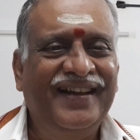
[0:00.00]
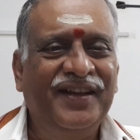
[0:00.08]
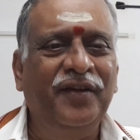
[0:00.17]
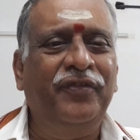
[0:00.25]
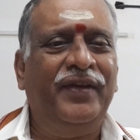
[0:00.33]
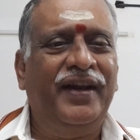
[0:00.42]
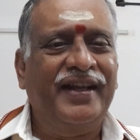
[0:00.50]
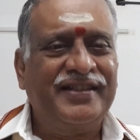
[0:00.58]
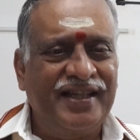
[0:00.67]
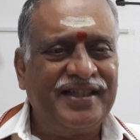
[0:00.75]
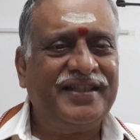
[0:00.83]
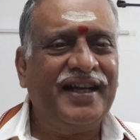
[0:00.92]
If an
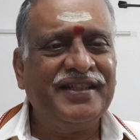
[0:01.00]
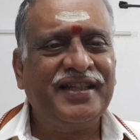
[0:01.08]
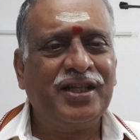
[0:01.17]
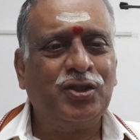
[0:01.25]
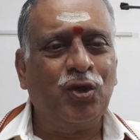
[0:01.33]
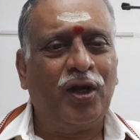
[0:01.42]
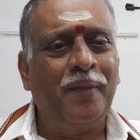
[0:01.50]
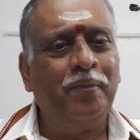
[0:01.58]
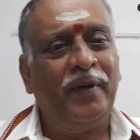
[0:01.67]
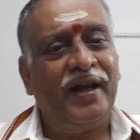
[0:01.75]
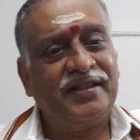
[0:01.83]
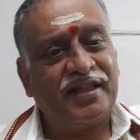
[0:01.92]
existence has to come
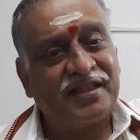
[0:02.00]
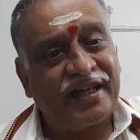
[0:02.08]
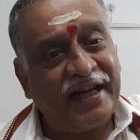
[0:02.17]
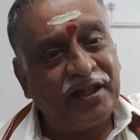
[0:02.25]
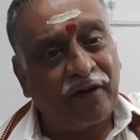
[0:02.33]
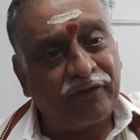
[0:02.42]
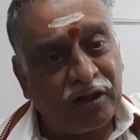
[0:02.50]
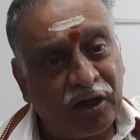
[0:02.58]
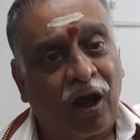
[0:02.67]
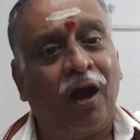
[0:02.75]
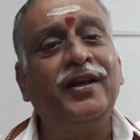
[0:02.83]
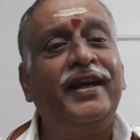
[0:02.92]
place, a state of
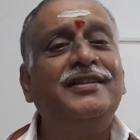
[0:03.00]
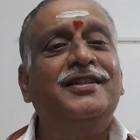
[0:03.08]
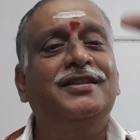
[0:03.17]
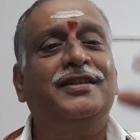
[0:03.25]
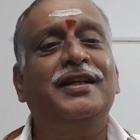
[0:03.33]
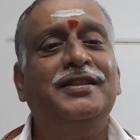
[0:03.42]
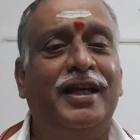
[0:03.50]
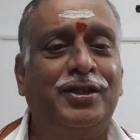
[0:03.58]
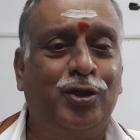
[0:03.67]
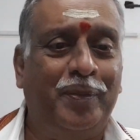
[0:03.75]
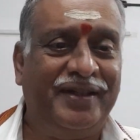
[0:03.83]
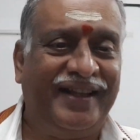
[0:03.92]
non-existence has
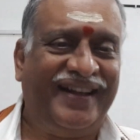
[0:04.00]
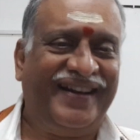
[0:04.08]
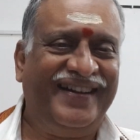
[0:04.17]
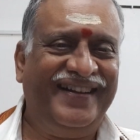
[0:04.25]
to be there.